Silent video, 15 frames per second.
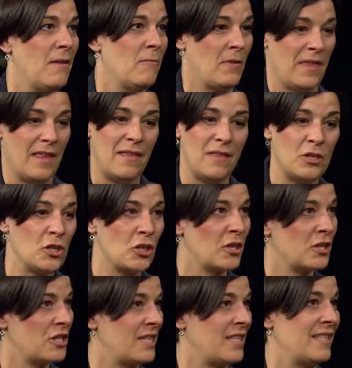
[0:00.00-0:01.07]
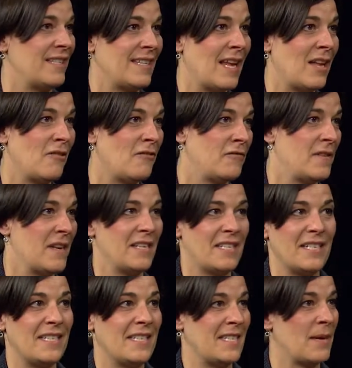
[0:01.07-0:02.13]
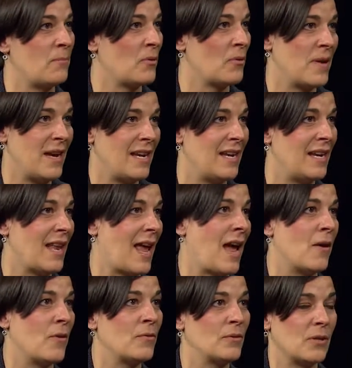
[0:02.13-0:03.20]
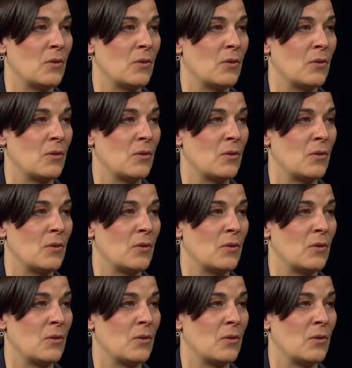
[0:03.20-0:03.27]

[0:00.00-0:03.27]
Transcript: within the church itself, not just separated out